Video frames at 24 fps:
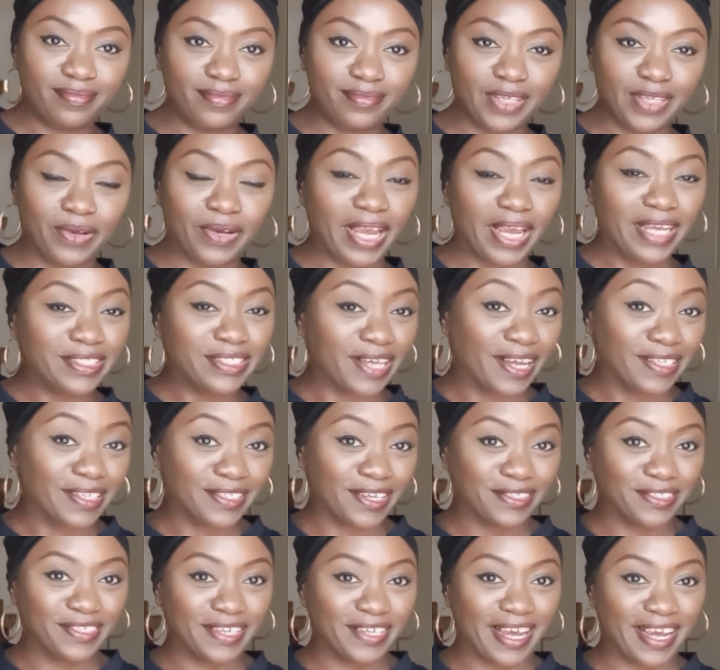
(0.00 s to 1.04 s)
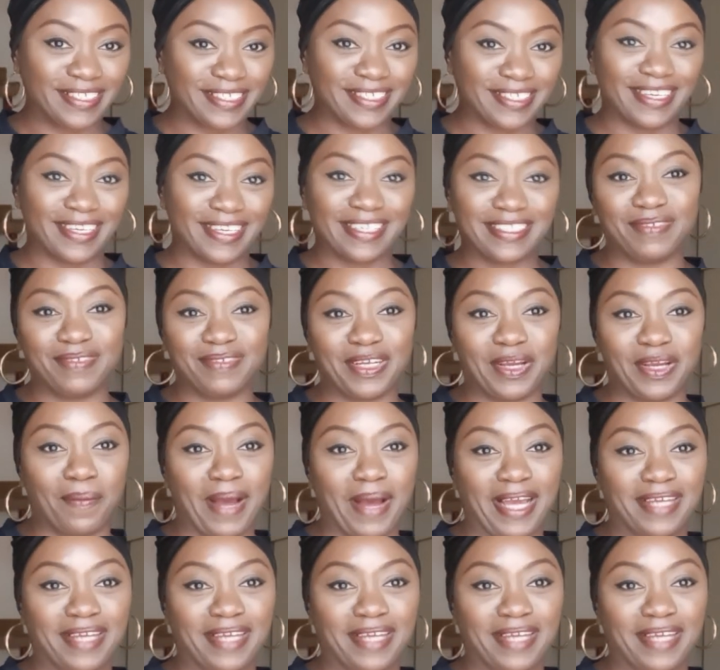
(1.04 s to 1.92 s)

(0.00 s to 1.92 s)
Okay, so I'll talk to you guys in the next video. Bye.